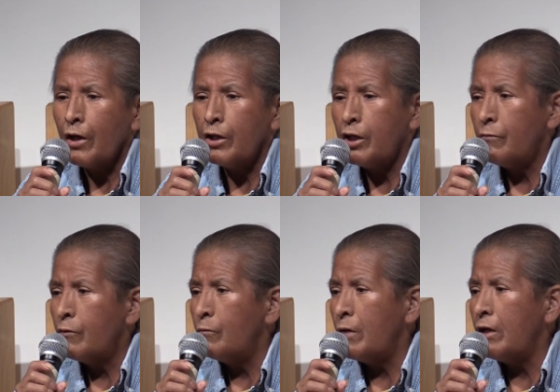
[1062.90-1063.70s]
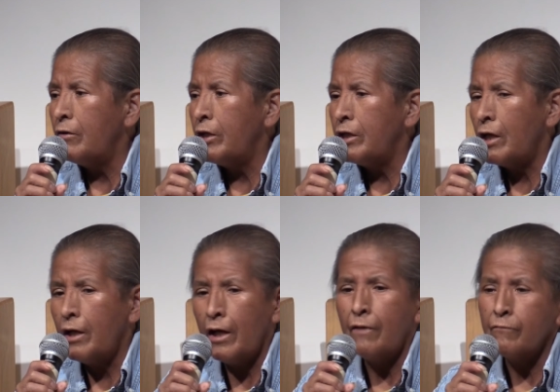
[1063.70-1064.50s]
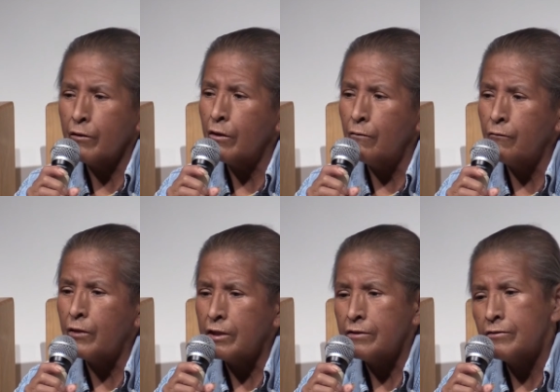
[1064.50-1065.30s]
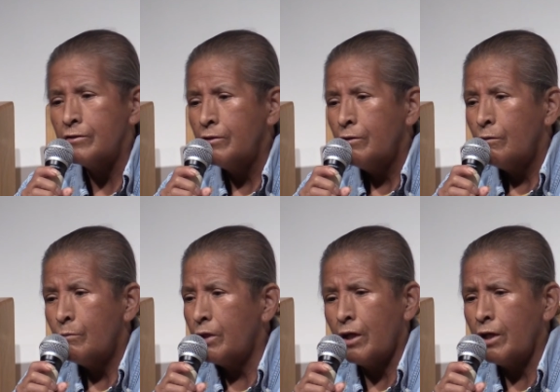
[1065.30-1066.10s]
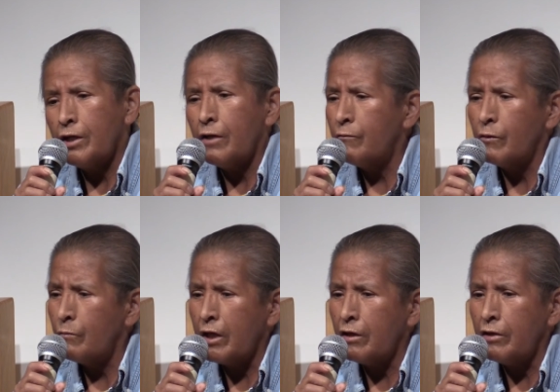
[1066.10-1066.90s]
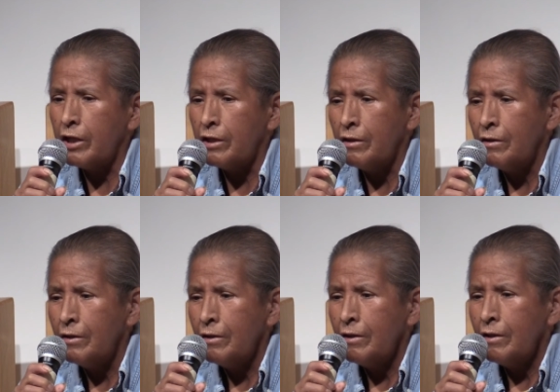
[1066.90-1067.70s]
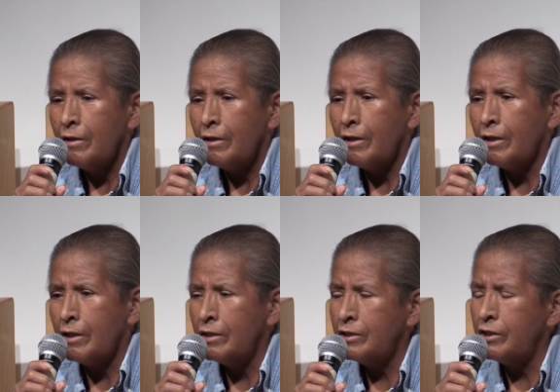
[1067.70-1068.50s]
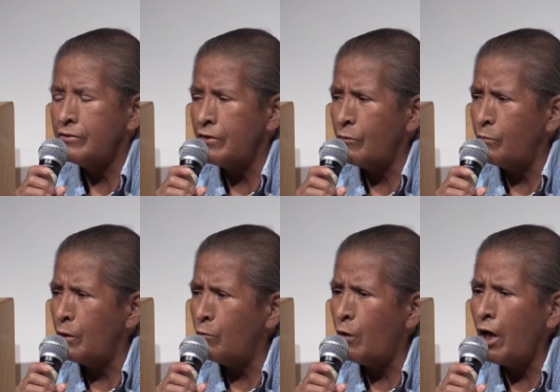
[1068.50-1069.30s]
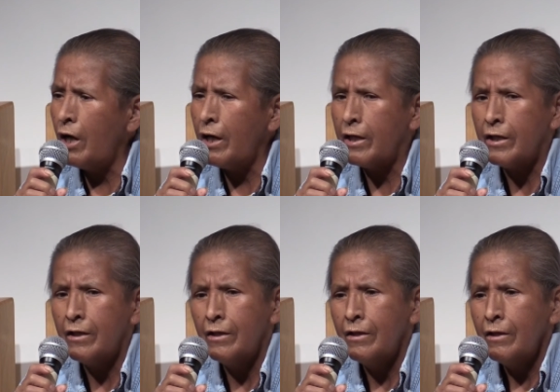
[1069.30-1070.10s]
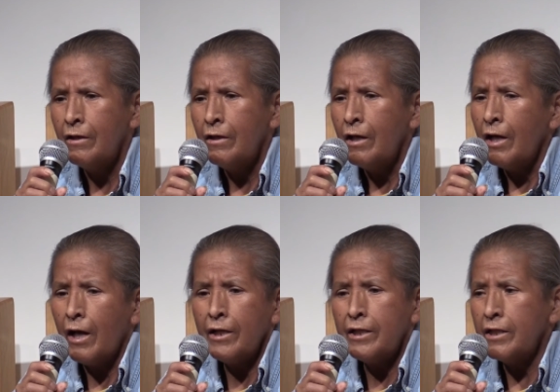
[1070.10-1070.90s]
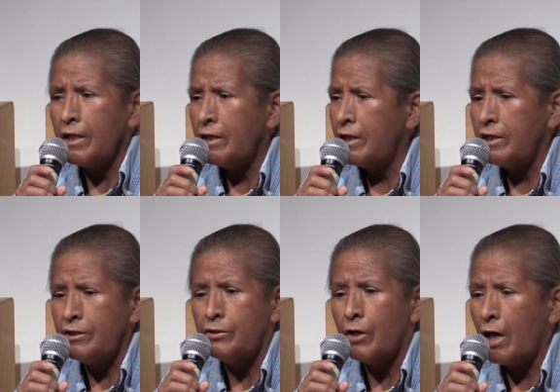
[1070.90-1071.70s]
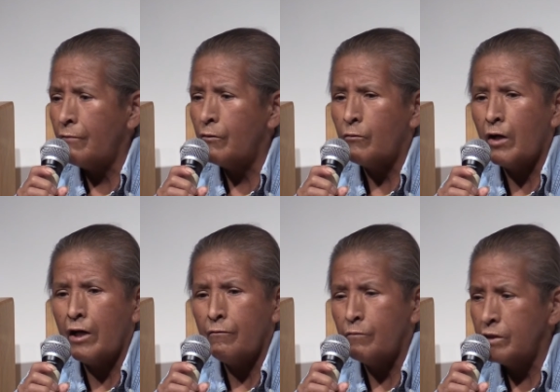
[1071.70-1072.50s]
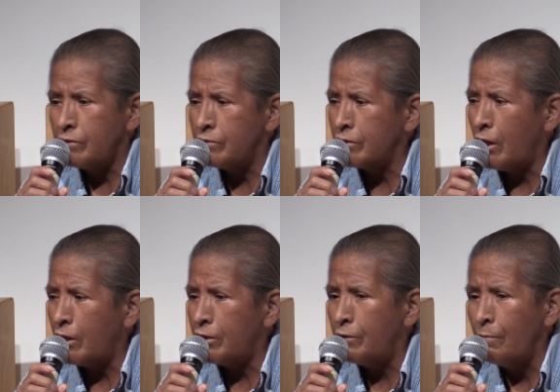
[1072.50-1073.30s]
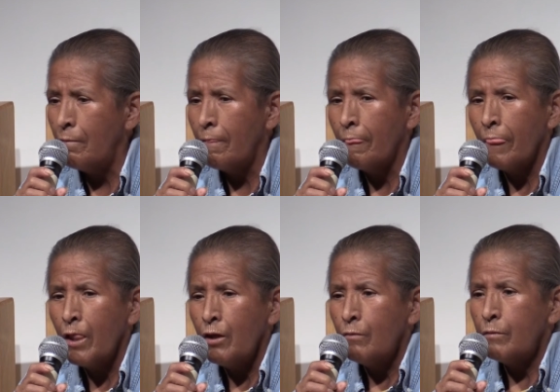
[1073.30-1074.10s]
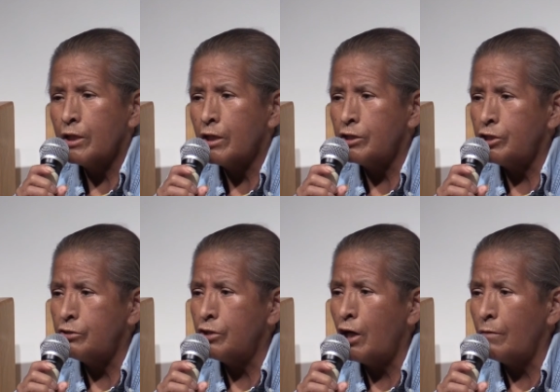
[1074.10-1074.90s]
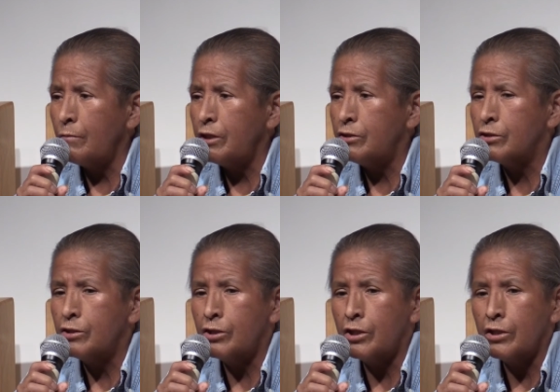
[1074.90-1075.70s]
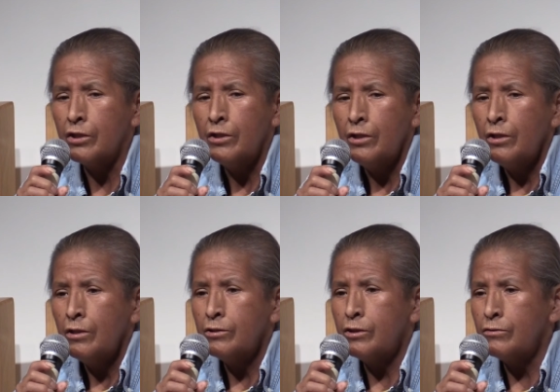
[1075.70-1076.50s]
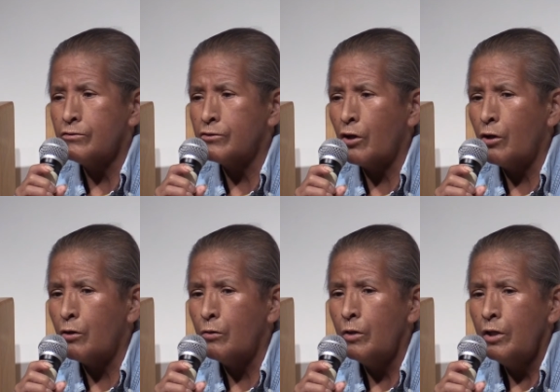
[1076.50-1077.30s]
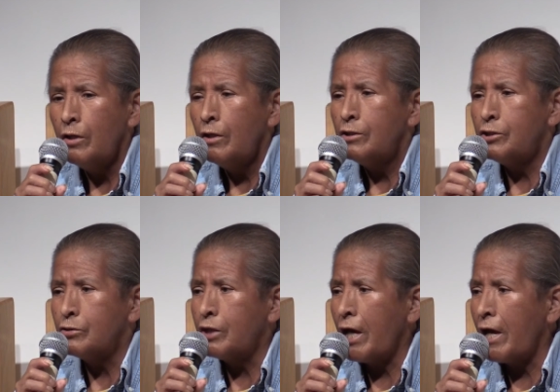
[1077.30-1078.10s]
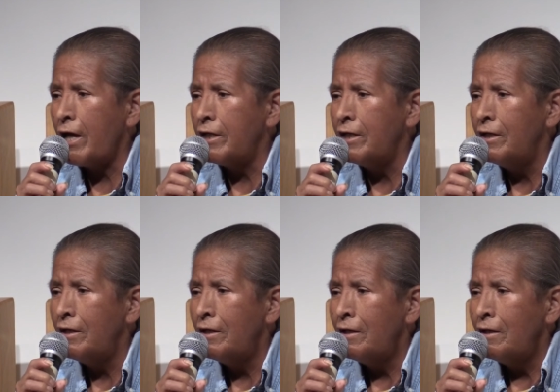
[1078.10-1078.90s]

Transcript: I never married. I have girlfriends, but I never married. and she said, why? I didn't need to have a wife, Mrs. Carter." because you taught me to cook, to sew, to can.